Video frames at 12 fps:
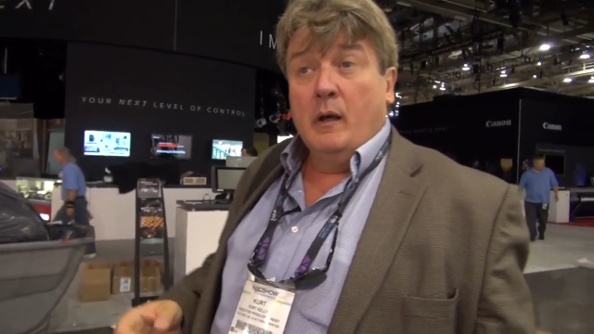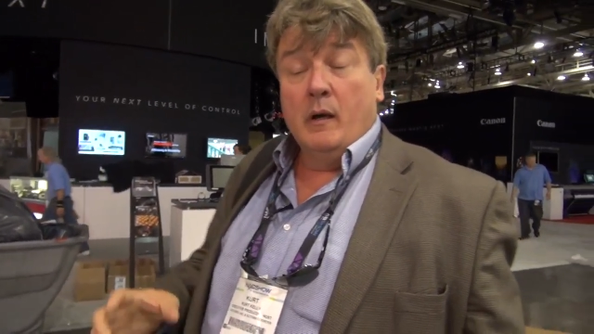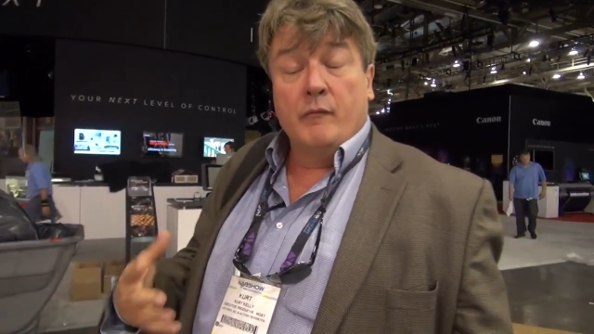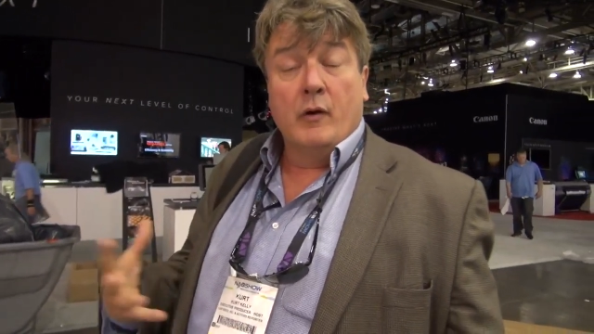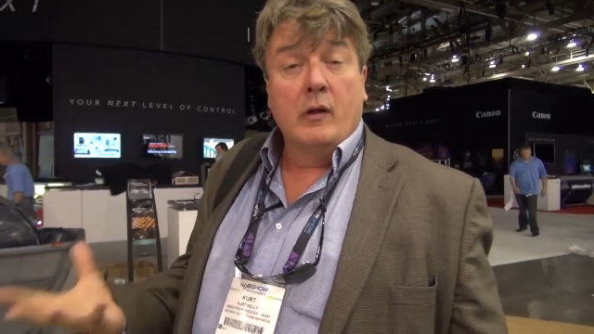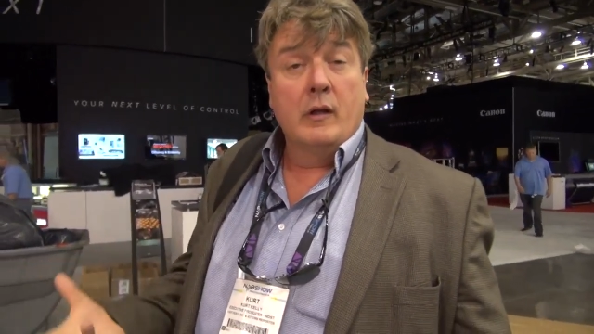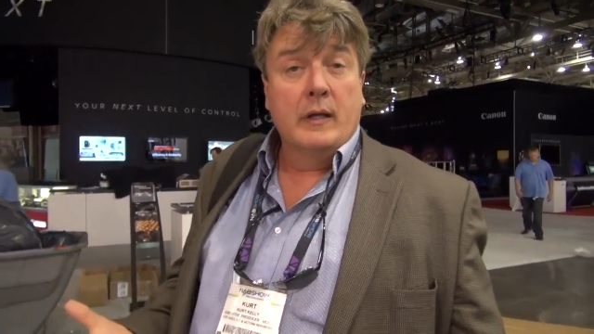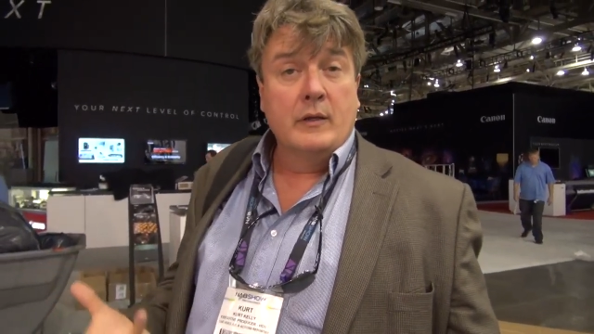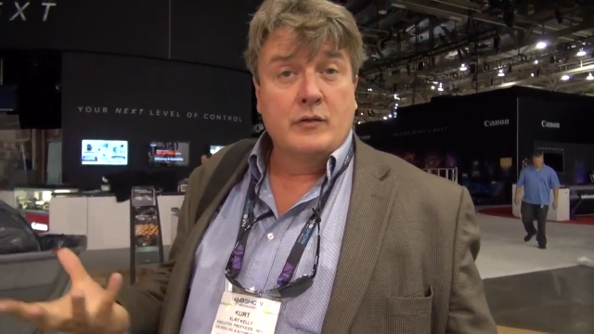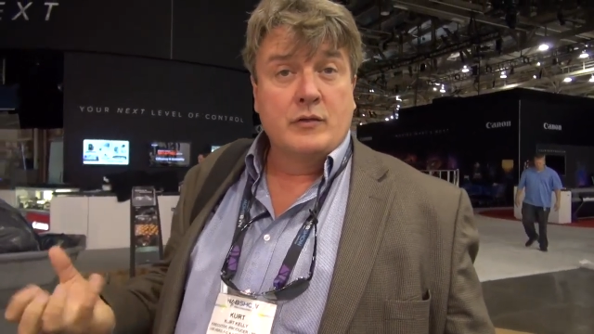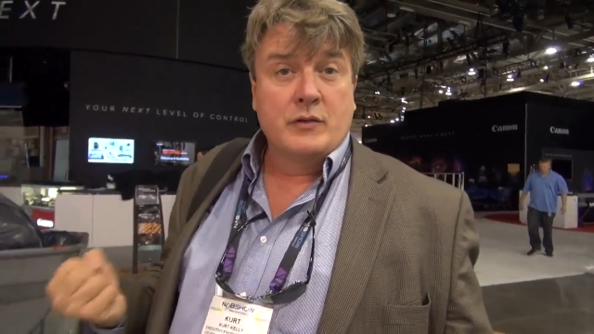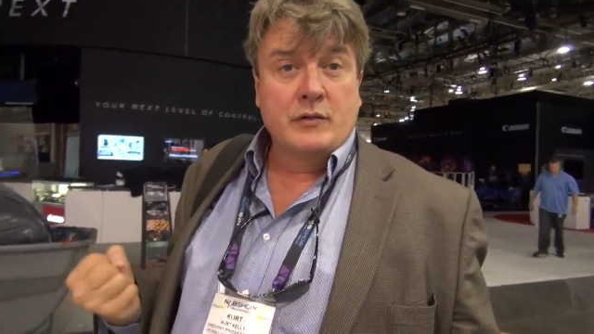of all
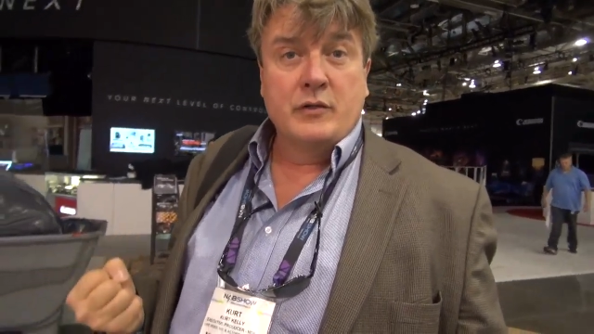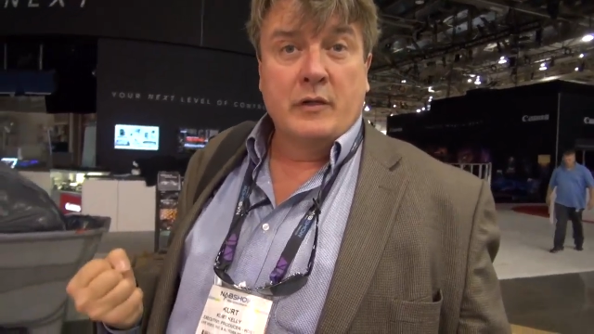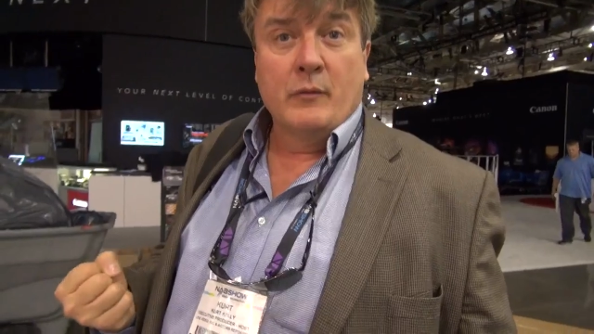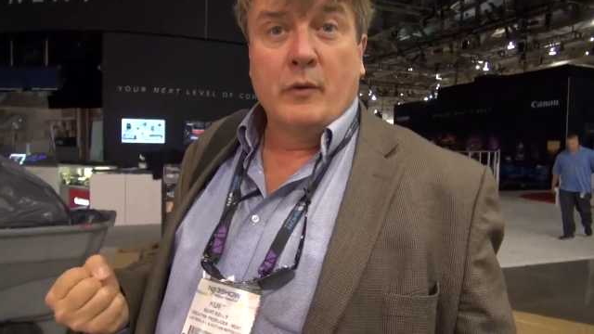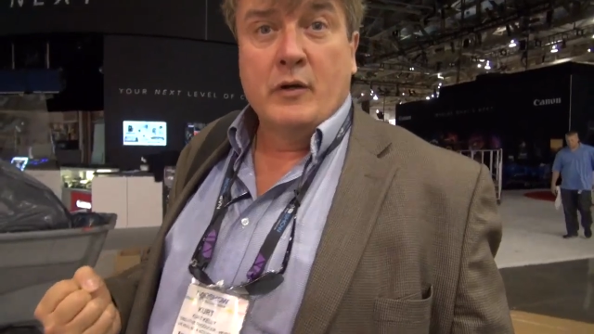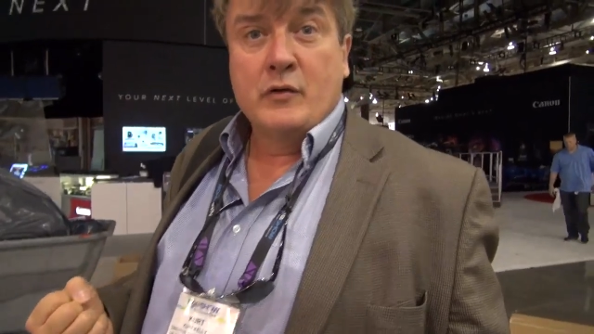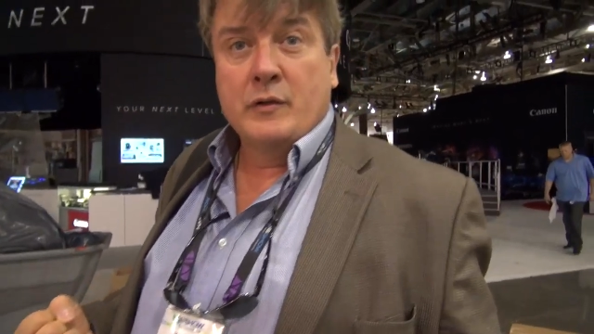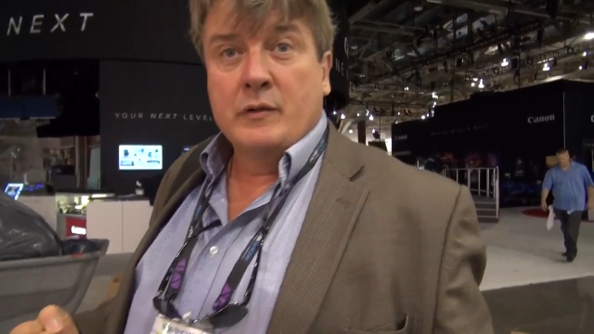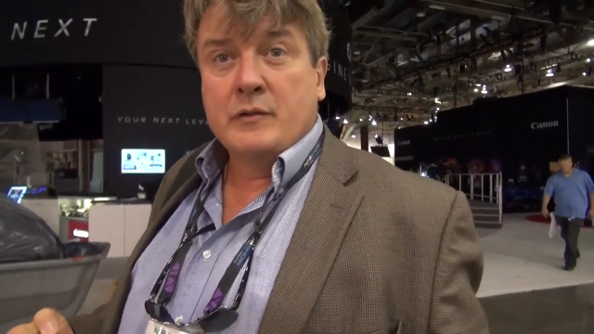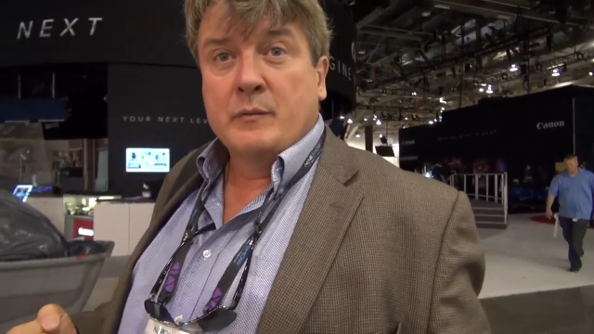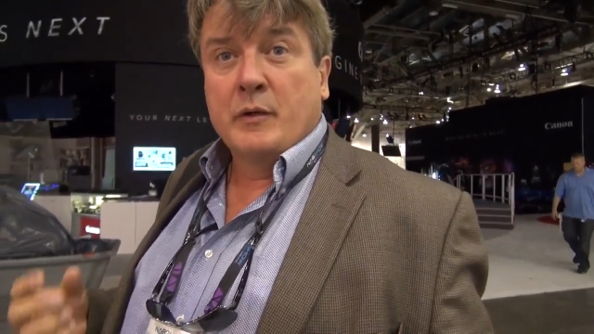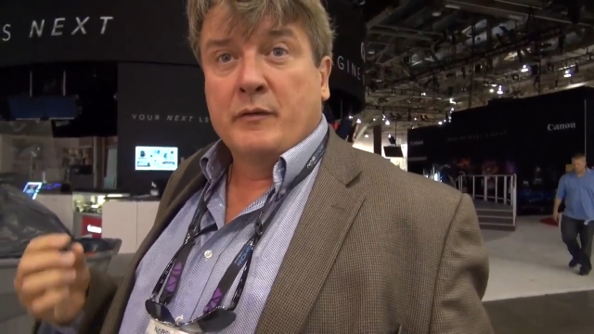ages and
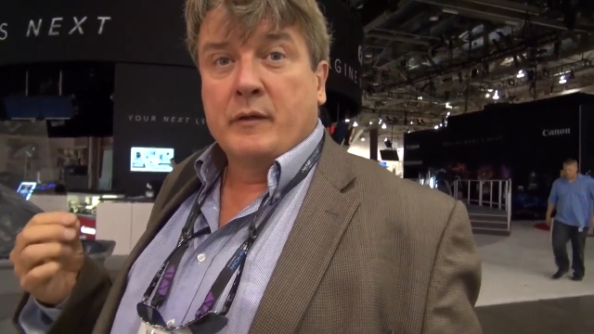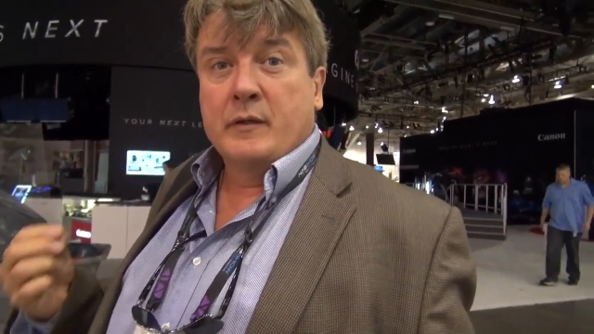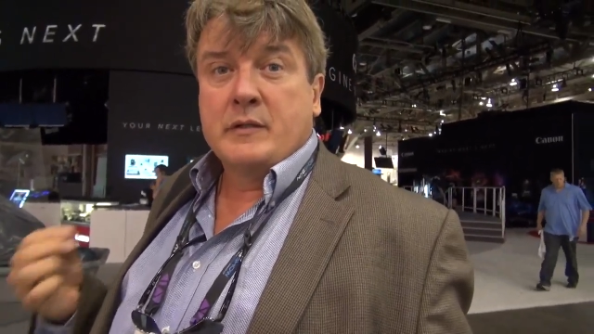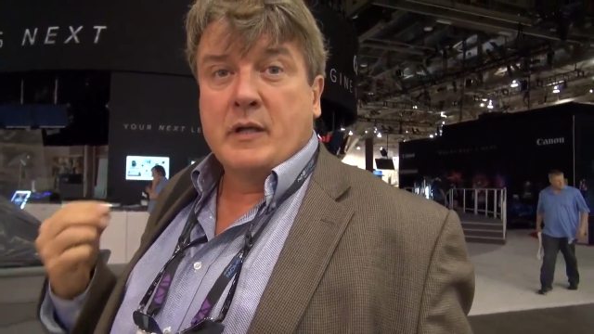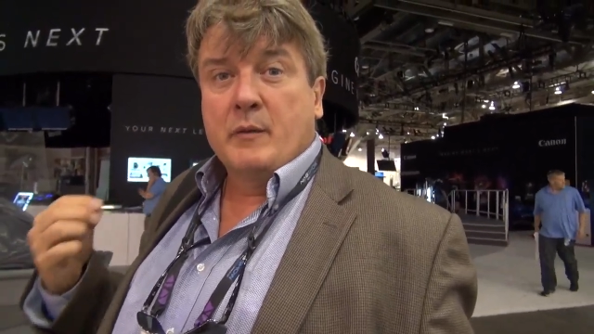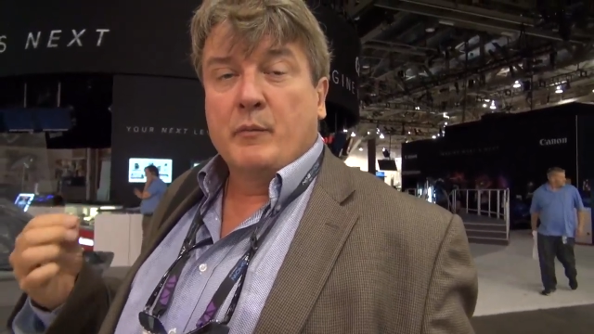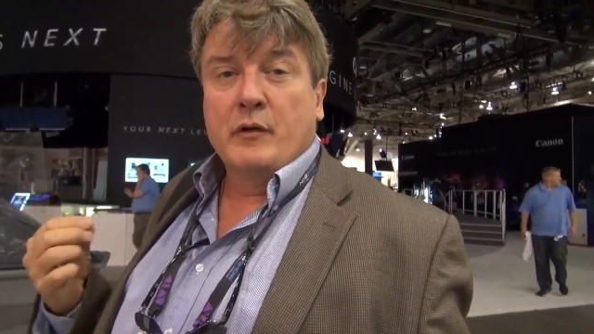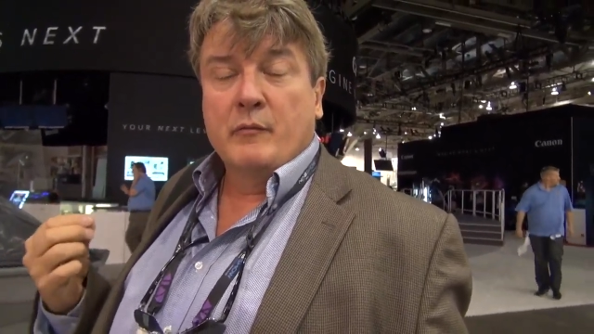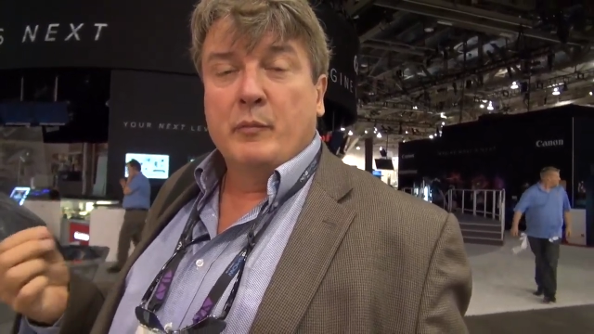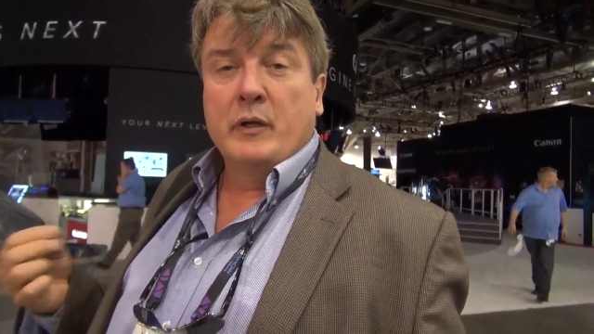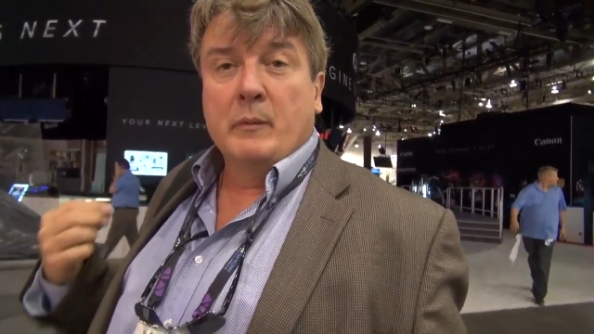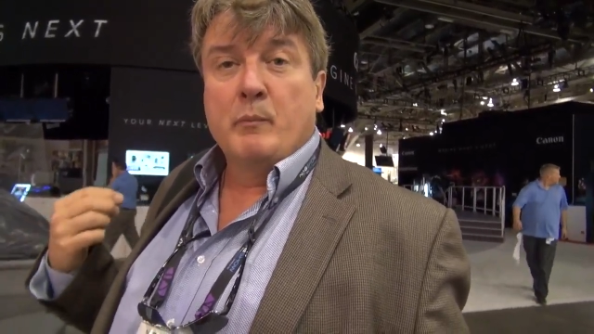generations about the excitement
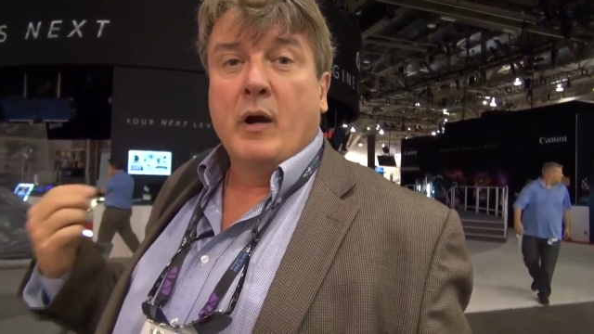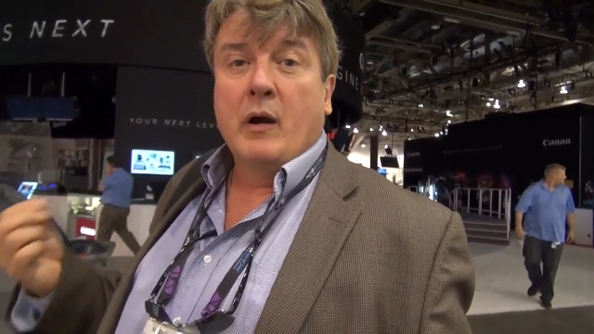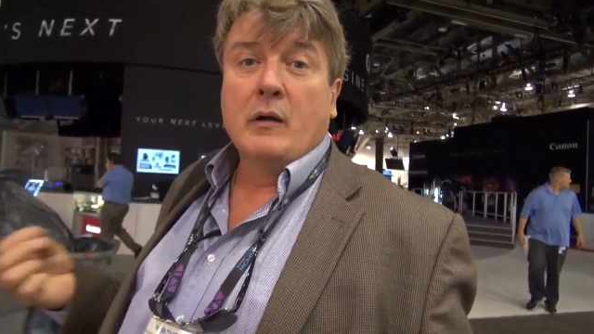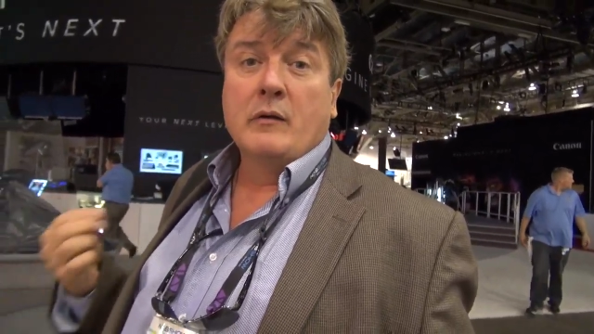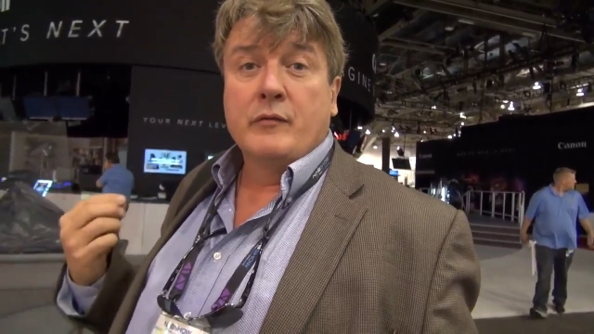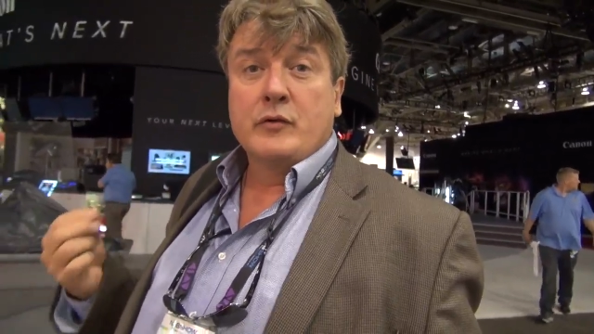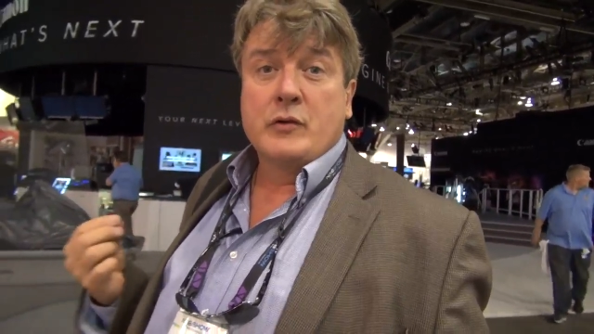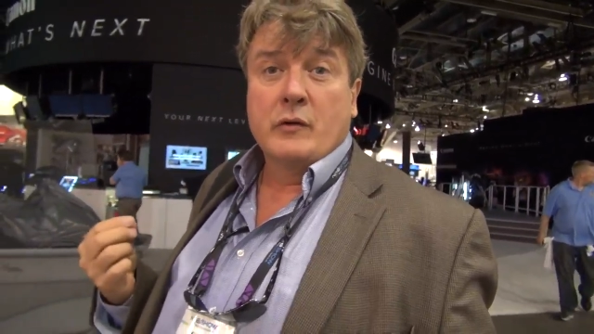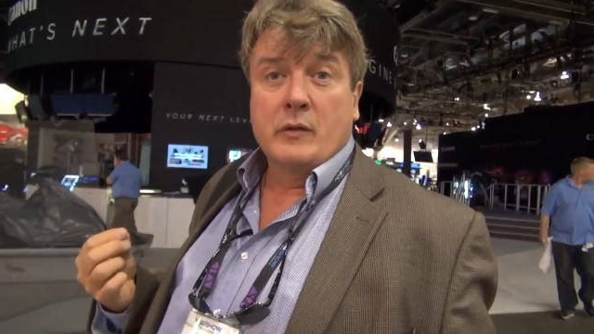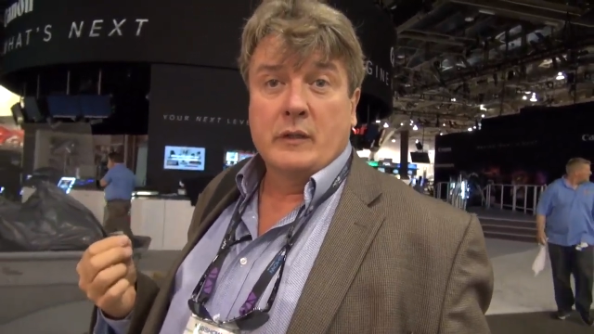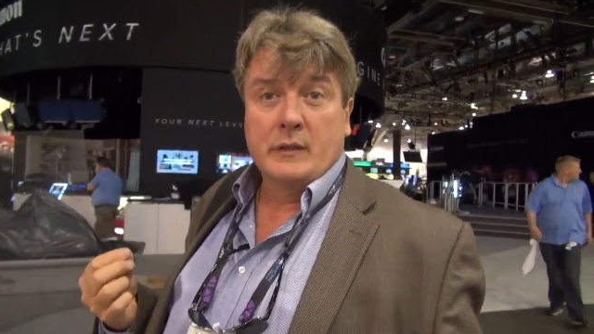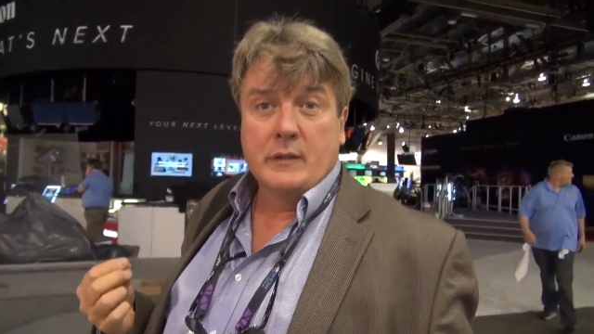of being part of a show like